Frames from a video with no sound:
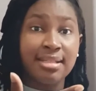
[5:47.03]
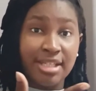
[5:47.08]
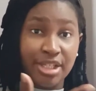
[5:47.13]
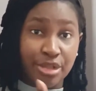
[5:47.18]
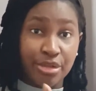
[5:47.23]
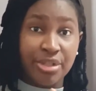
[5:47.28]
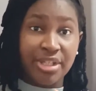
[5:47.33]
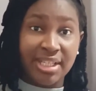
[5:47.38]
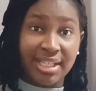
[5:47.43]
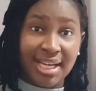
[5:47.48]

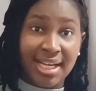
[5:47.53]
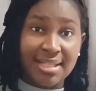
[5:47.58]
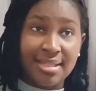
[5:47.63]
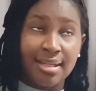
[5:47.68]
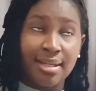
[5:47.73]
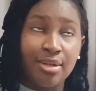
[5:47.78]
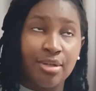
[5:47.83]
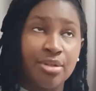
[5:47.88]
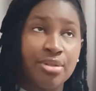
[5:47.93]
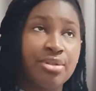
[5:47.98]
cooking gas a
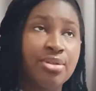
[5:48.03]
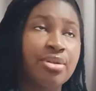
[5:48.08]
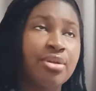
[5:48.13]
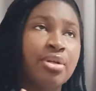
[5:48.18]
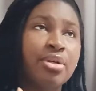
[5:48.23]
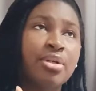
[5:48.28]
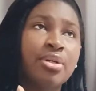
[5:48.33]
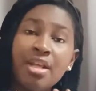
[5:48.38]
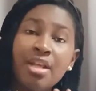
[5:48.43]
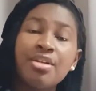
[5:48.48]
lot.
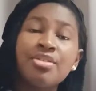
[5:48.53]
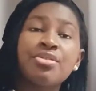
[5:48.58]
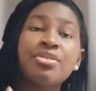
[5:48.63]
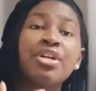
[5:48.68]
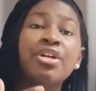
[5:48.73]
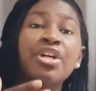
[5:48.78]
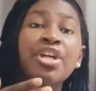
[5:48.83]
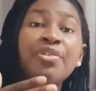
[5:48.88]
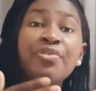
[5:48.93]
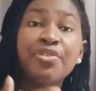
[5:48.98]

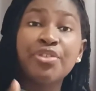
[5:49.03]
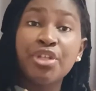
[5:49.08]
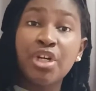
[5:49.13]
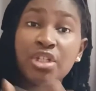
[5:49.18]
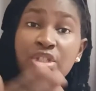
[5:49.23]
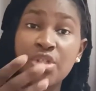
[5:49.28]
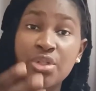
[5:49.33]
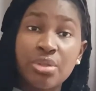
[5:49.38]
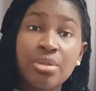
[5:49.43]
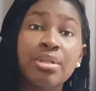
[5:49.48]
So if you
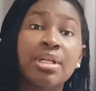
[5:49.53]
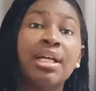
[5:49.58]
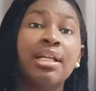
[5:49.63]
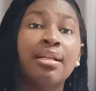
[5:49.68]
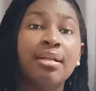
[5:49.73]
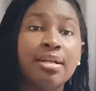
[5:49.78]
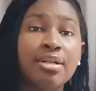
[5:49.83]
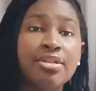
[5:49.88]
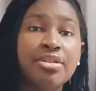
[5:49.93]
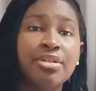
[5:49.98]
don't cook a
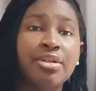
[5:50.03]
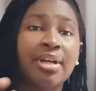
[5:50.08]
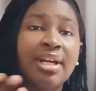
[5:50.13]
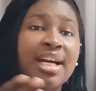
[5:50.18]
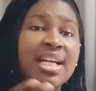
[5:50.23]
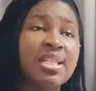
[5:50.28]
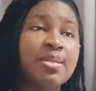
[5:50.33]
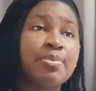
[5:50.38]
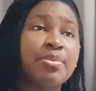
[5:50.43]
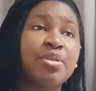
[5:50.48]
lot, your
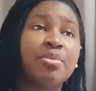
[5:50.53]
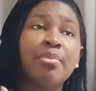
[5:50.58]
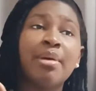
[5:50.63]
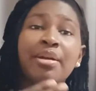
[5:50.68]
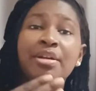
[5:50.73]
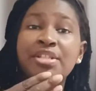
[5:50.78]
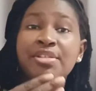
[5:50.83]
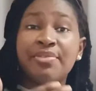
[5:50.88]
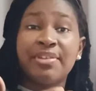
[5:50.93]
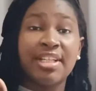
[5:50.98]
gas bill might
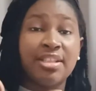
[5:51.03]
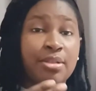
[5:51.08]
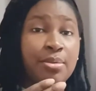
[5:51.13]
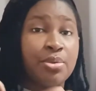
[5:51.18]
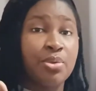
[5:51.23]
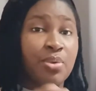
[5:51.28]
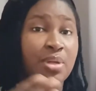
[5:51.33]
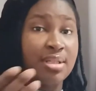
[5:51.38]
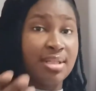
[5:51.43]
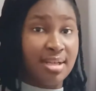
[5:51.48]
not even get up
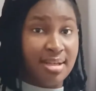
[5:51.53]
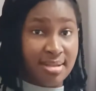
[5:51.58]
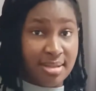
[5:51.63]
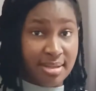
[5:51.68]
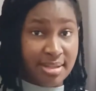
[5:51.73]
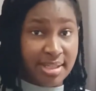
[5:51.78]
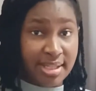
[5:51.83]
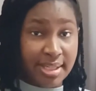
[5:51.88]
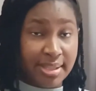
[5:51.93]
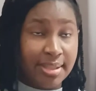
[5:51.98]
to
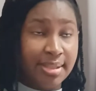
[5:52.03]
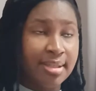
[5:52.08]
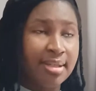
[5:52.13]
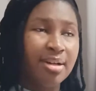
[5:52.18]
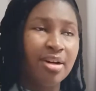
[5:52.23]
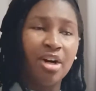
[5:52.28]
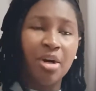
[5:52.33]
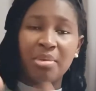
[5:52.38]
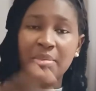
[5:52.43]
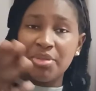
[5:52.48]
1,000 yen.
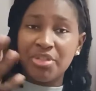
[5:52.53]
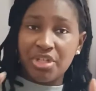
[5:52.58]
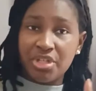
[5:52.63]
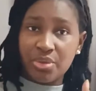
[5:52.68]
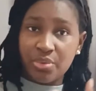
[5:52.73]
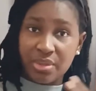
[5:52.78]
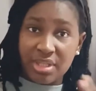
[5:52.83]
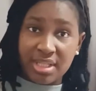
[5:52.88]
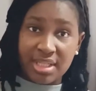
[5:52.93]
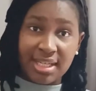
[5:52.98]
Or maybe
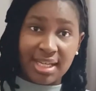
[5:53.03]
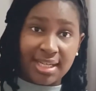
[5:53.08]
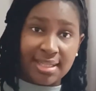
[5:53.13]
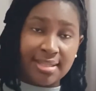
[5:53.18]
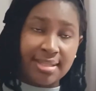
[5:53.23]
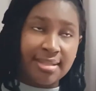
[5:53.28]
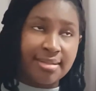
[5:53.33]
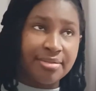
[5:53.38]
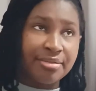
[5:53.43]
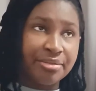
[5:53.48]
just within
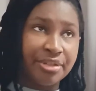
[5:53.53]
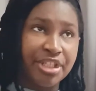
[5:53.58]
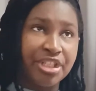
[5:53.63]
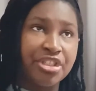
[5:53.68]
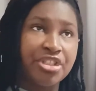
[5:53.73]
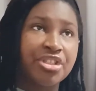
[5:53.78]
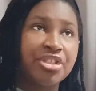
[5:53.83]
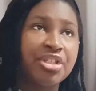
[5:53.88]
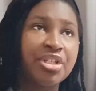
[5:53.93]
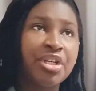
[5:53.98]
that
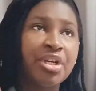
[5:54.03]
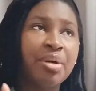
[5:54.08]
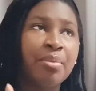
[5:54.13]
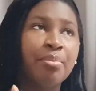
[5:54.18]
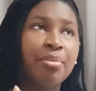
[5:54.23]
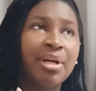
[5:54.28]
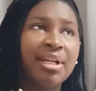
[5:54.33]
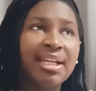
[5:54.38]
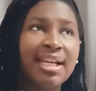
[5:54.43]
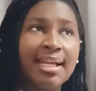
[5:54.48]
range.
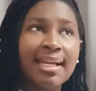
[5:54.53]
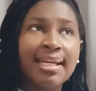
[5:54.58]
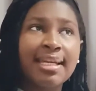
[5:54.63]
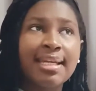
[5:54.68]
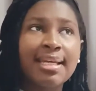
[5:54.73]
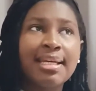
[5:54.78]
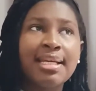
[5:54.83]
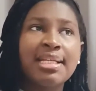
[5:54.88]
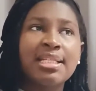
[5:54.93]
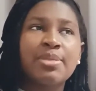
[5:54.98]
But
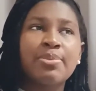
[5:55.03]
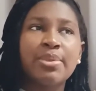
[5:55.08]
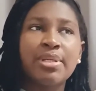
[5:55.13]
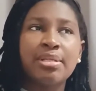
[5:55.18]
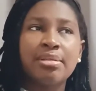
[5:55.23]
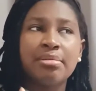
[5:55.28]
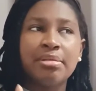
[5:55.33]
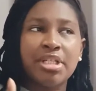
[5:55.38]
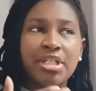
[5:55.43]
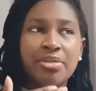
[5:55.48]
lately it's
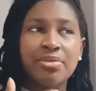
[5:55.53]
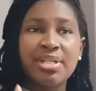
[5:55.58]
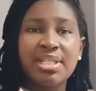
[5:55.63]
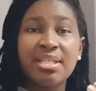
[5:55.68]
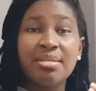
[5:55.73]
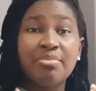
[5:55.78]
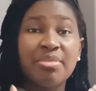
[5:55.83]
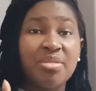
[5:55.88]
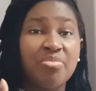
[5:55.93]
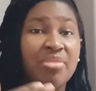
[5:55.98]
been
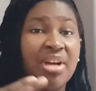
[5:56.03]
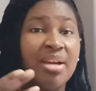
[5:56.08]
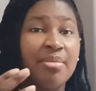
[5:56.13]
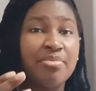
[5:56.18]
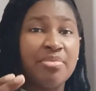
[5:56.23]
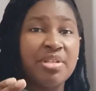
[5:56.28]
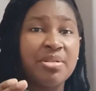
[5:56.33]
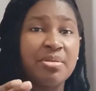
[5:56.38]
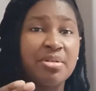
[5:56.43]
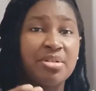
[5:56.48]
increasing bit by
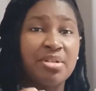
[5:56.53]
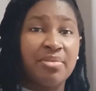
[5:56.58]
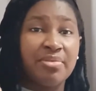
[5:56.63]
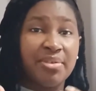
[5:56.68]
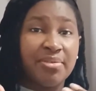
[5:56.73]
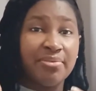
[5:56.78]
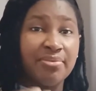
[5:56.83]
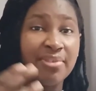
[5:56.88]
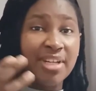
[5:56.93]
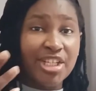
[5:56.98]
bit because of
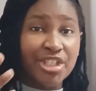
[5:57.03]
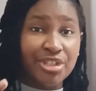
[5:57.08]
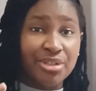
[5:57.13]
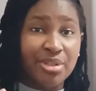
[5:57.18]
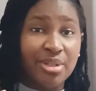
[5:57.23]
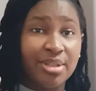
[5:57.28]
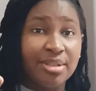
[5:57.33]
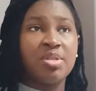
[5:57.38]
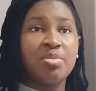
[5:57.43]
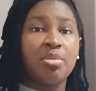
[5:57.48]

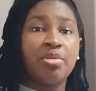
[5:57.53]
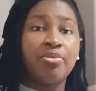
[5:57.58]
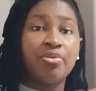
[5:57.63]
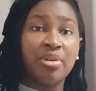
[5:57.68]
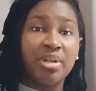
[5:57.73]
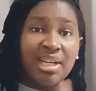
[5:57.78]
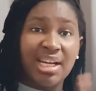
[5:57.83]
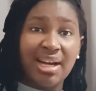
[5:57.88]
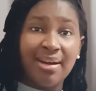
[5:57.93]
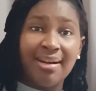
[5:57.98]
inflation. But
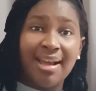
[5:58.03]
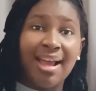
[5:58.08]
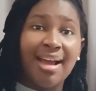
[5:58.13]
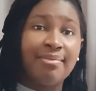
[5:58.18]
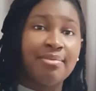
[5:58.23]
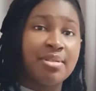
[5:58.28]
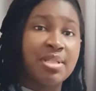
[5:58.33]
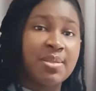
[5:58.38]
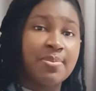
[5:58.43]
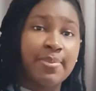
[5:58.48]
for now I
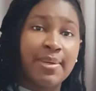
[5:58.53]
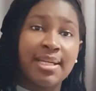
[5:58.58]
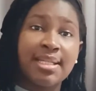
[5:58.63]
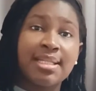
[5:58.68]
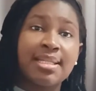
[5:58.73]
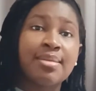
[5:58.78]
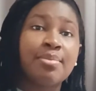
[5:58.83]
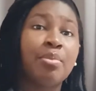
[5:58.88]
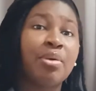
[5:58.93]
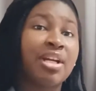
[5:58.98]
haven't
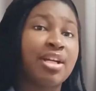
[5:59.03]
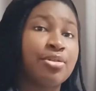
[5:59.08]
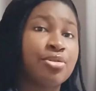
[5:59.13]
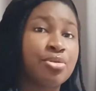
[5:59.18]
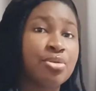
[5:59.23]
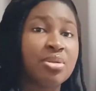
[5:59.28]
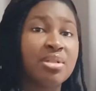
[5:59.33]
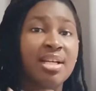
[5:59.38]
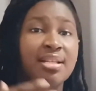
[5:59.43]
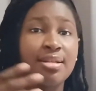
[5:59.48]
spent more than
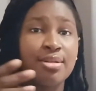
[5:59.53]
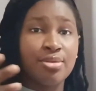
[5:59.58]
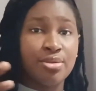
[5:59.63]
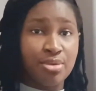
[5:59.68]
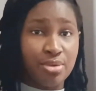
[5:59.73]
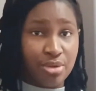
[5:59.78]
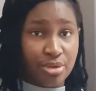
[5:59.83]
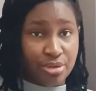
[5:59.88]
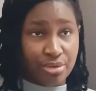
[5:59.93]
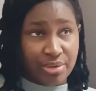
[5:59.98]

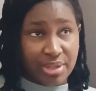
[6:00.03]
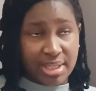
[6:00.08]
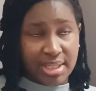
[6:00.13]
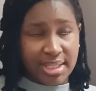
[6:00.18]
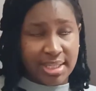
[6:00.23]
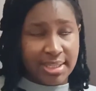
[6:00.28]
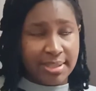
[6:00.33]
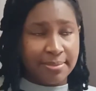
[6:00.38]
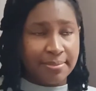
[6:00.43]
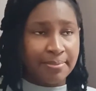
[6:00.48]
2,200
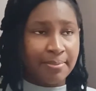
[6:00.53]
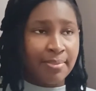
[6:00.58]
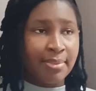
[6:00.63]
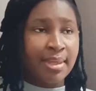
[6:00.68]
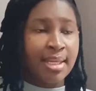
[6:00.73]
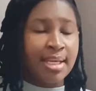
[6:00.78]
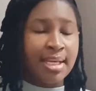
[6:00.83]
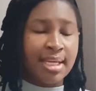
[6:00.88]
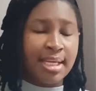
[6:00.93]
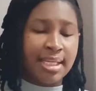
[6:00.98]
yen.
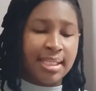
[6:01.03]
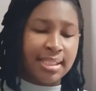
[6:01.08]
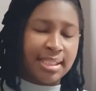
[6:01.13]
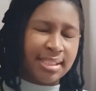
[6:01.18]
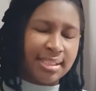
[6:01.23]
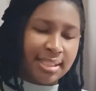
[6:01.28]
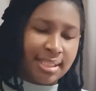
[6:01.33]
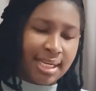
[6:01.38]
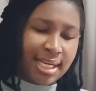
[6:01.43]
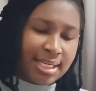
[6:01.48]

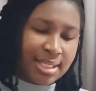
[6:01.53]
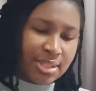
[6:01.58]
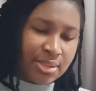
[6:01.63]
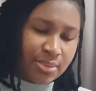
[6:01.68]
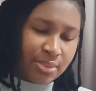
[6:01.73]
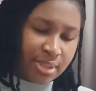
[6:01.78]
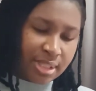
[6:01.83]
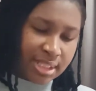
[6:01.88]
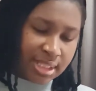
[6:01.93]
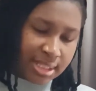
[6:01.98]
Then the next one